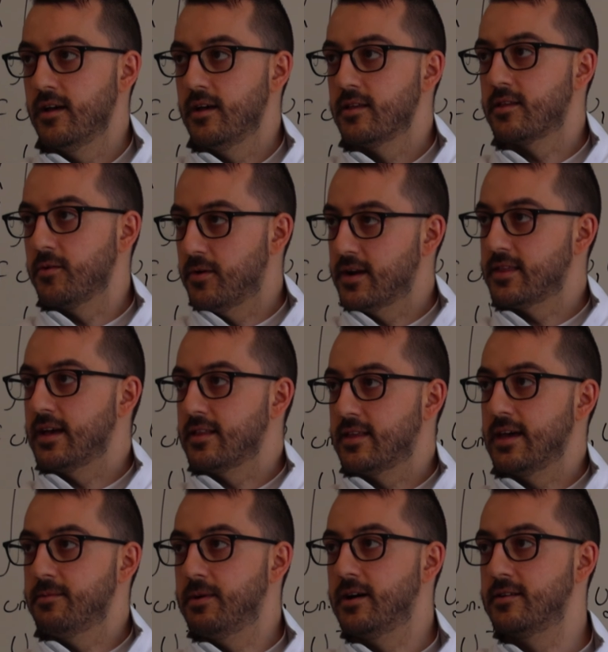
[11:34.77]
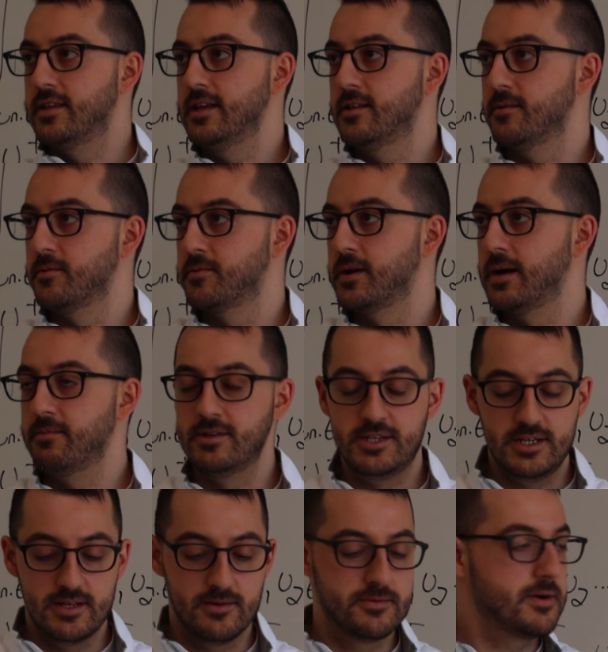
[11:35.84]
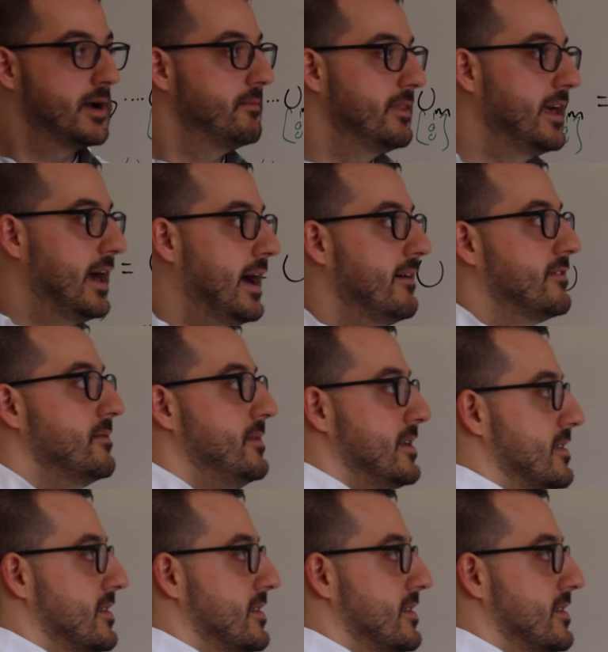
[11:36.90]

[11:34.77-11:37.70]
So what does that say about D double prime and G double prime? They have to be